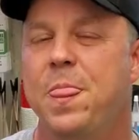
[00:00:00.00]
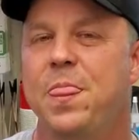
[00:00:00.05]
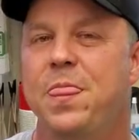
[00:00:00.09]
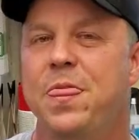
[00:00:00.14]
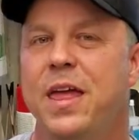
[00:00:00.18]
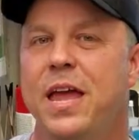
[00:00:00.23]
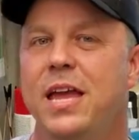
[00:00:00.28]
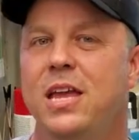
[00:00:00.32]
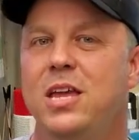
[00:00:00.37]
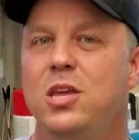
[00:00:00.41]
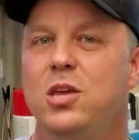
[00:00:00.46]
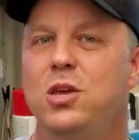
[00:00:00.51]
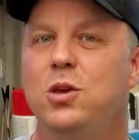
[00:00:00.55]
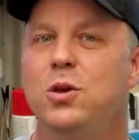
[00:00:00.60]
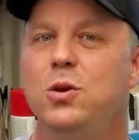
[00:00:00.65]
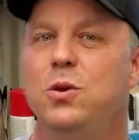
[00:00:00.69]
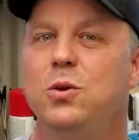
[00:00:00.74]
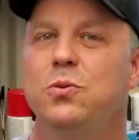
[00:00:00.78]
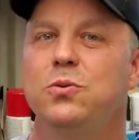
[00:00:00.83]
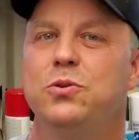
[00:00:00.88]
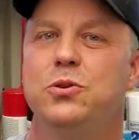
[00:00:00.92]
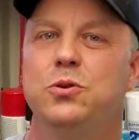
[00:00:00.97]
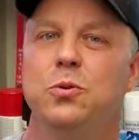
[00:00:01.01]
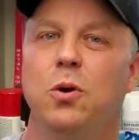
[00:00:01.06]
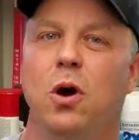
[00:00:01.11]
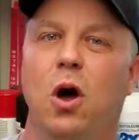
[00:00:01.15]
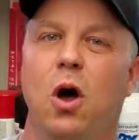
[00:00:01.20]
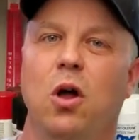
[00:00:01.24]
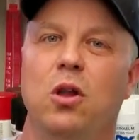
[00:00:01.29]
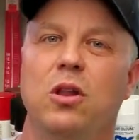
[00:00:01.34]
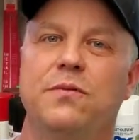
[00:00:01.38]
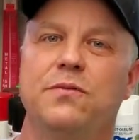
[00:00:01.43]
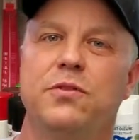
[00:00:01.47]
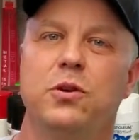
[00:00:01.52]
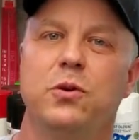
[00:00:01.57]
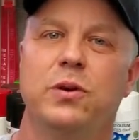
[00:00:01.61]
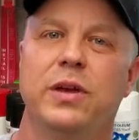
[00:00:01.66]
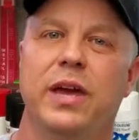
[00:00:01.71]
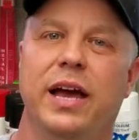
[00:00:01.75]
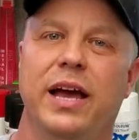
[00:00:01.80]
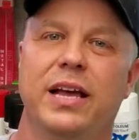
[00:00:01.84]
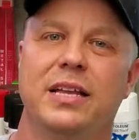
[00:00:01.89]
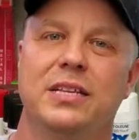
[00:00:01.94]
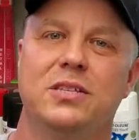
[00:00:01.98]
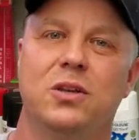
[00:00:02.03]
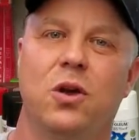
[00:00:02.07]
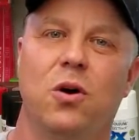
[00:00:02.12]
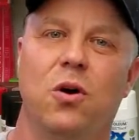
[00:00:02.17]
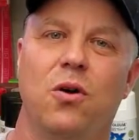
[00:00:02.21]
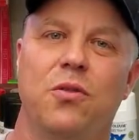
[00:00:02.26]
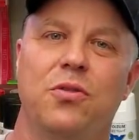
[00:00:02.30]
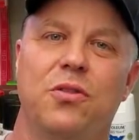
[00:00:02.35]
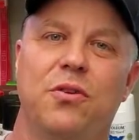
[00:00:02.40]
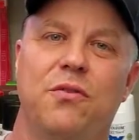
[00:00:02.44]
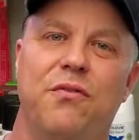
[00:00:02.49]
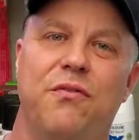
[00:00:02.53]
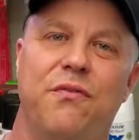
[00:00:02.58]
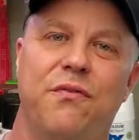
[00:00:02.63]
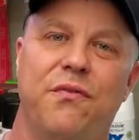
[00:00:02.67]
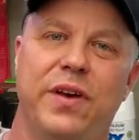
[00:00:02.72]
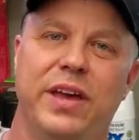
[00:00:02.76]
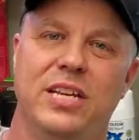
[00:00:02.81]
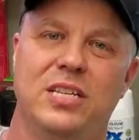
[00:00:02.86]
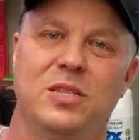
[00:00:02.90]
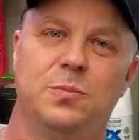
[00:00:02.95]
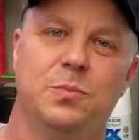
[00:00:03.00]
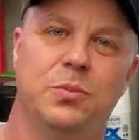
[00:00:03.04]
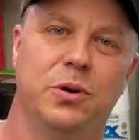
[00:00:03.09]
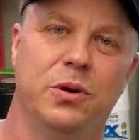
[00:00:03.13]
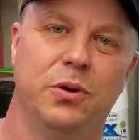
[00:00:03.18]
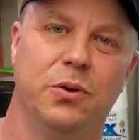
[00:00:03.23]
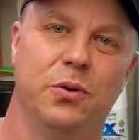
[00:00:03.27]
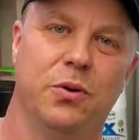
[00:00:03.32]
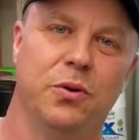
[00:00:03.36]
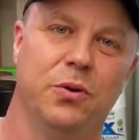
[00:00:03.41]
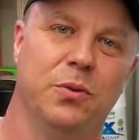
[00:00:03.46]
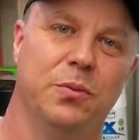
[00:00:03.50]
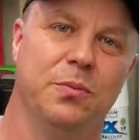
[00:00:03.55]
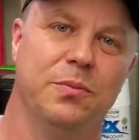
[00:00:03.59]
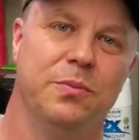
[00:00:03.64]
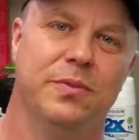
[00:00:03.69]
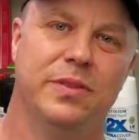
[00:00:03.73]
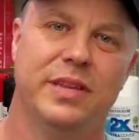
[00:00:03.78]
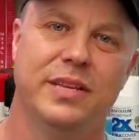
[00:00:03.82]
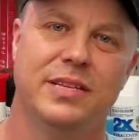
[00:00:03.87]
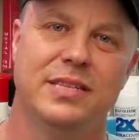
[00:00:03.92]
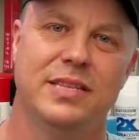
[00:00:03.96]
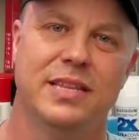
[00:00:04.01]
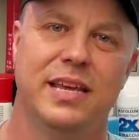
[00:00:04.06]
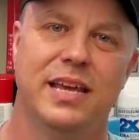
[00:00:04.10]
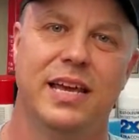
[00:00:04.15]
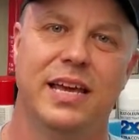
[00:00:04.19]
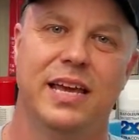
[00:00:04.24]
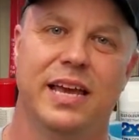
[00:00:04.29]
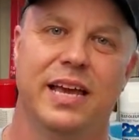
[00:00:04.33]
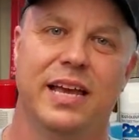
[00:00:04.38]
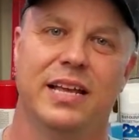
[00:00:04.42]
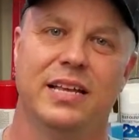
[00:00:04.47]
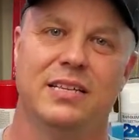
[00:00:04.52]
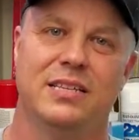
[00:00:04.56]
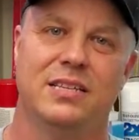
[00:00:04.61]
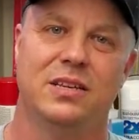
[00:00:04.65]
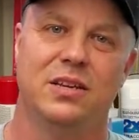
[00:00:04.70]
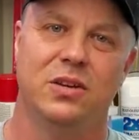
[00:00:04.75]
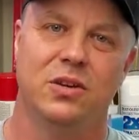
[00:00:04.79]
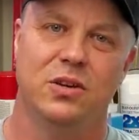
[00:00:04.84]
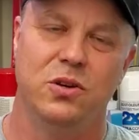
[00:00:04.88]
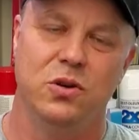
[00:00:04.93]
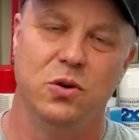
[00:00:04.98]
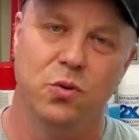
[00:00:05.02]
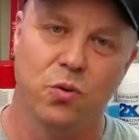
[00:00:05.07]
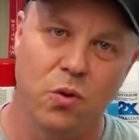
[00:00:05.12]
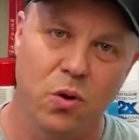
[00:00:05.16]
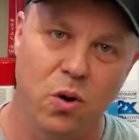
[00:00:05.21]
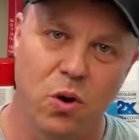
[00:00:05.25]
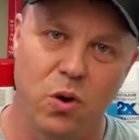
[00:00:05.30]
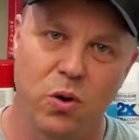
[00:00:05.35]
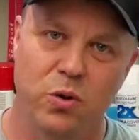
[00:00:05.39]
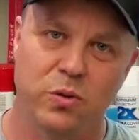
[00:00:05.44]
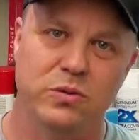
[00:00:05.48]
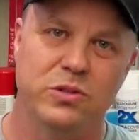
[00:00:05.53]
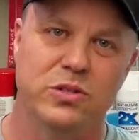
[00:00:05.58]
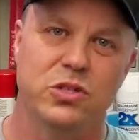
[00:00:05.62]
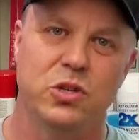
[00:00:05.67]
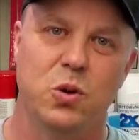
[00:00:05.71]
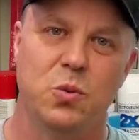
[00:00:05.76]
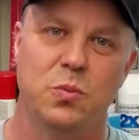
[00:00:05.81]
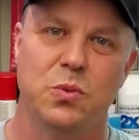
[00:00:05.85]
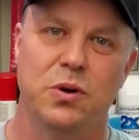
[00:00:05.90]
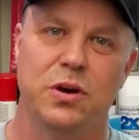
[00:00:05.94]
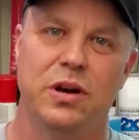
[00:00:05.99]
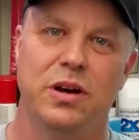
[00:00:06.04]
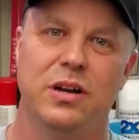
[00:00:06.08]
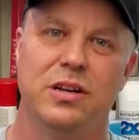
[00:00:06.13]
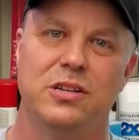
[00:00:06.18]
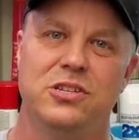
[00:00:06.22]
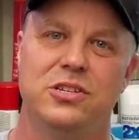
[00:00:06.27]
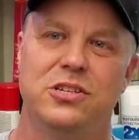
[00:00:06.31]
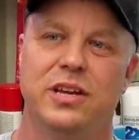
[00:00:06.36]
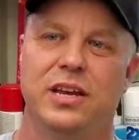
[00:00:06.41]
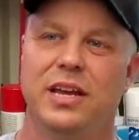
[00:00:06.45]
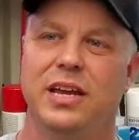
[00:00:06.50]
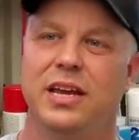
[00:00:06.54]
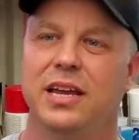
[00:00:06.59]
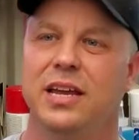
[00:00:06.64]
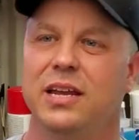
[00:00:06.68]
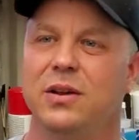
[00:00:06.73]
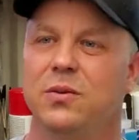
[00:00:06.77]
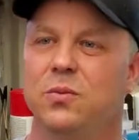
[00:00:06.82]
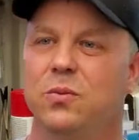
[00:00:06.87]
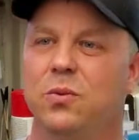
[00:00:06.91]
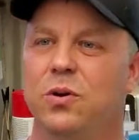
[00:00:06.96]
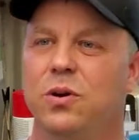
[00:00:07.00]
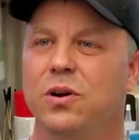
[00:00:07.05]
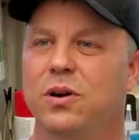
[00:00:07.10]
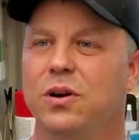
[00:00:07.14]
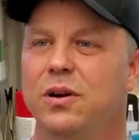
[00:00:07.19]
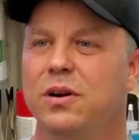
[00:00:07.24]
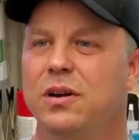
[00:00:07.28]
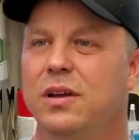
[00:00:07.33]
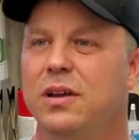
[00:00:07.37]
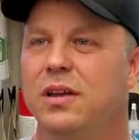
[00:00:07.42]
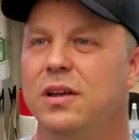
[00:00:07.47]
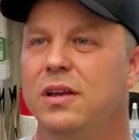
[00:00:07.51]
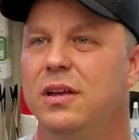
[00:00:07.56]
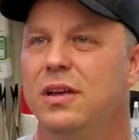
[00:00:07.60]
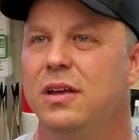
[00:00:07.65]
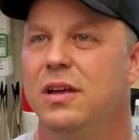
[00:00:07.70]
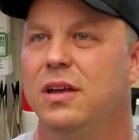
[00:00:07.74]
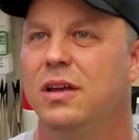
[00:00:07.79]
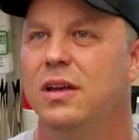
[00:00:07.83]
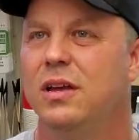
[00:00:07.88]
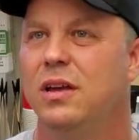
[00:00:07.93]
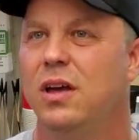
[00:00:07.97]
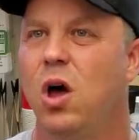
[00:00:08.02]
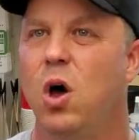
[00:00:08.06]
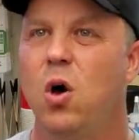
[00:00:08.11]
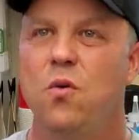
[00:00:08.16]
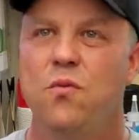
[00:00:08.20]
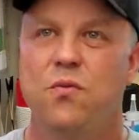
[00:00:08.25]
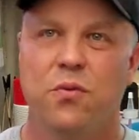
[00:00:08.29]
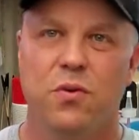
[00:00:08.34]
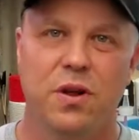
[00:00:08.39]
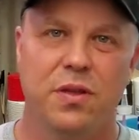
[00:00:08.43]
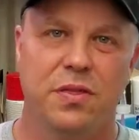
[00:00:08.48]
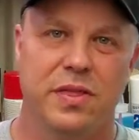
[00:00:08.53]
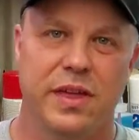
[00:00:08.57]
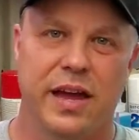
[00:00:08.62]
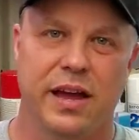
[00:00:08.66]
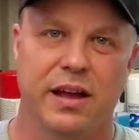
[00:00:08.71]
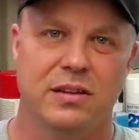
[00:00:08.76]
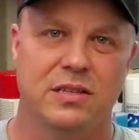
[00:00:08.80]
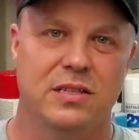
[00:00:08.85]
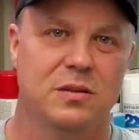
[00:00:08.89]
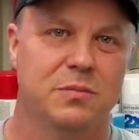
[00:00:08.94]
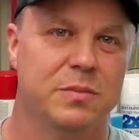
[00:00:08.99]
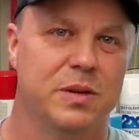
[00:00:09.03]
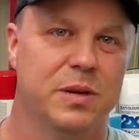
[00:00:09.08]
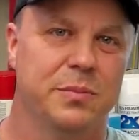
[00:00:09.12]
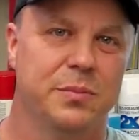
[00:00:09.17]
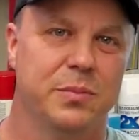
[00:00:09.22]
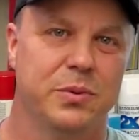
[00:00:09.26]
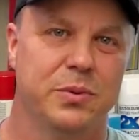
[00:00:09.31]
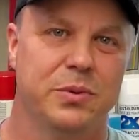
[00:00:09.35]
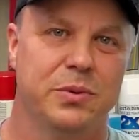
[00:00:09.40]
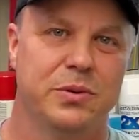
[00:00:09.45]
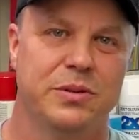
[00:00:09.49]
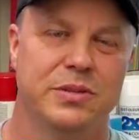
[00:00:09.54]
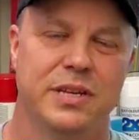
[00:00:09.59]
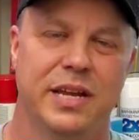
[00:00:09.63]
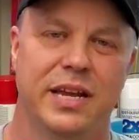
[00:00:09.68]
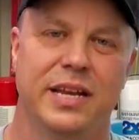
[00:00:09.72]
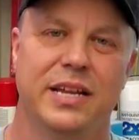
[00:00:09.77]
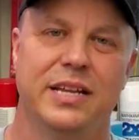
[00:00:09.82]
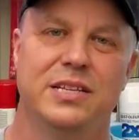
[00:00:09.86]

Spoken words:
Thank you to all of you guys on the Facebook group. This thing has grown so much, and we're over 1,000 members, and